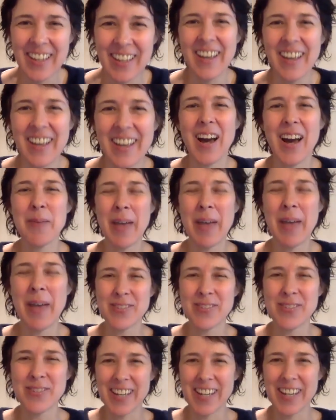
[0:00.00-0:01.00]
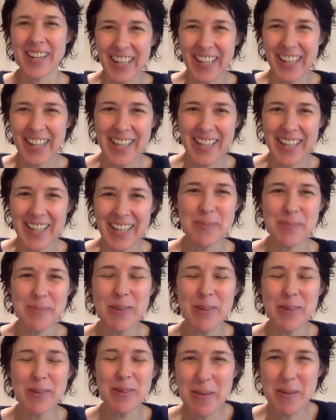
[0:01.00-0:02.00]
I'm Andrea Keller, and it's my
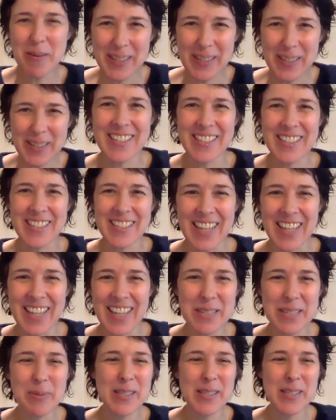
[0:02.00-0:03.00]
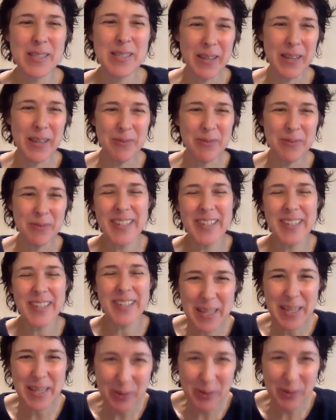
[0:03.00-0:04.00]
great pleasure today to be speaking with Nicki
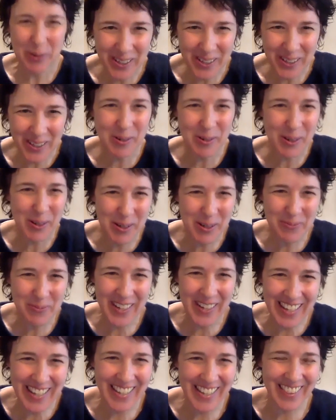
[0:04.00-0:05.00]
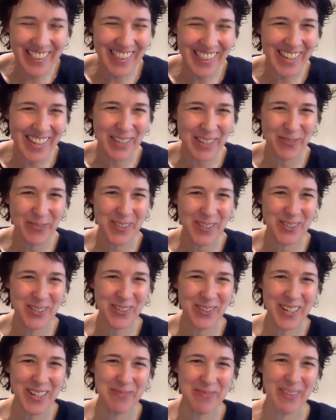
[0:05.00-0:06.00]
Parrott. Welcome, Nicki, and thank you for
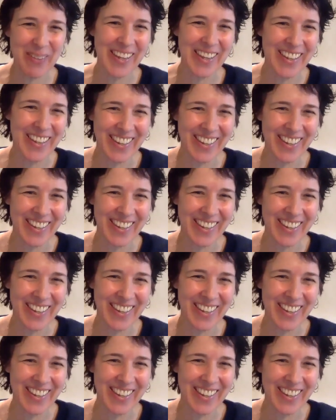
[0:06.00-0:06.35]
joining me.